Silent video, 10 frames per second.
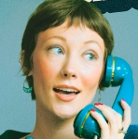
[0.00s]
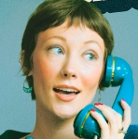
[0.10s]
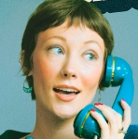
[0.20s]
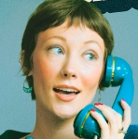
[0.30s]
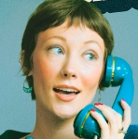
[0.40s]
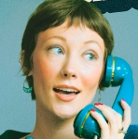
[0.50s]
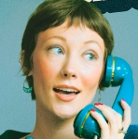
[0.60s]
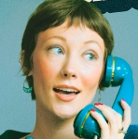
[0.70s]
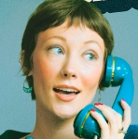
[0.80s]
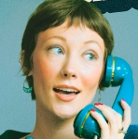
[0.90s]

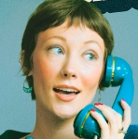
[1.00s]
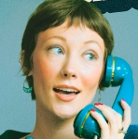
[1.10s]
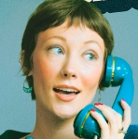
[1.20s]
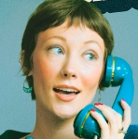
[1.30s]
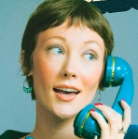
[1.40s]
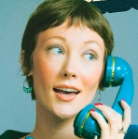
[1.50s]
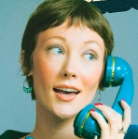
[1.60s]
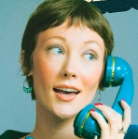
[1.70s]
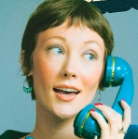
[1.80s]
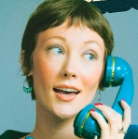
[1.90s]

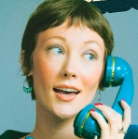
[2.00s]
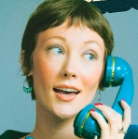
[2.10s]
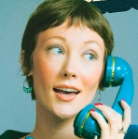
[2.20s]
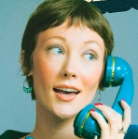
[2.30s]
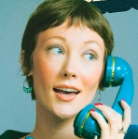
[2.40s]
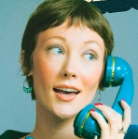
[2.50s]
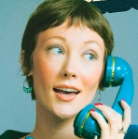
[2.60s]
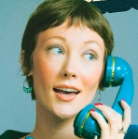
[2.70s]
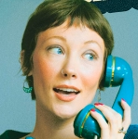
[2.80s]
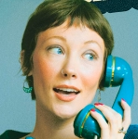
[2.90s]

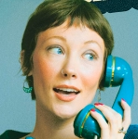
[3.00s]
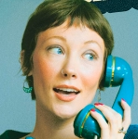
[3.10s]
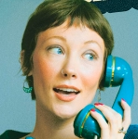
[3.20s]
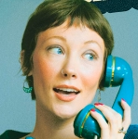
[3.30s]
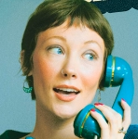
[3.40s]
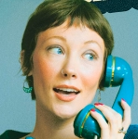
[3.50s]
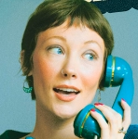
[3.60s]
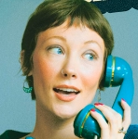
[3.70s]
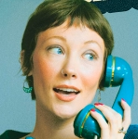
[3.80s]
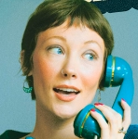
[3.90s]

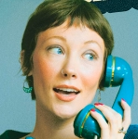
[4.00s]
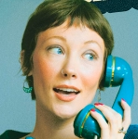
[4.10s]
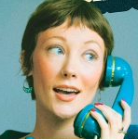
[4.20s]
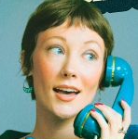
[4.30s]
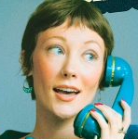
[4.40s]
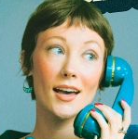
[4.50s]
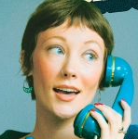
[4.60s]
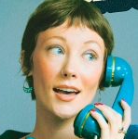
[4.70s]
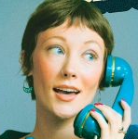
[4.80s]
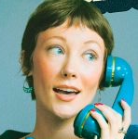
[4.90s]

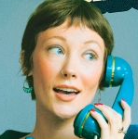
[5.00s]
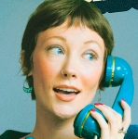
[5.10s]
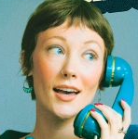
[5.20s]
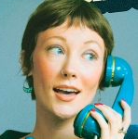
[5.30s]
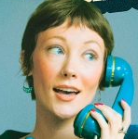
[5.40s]
(no lip movement)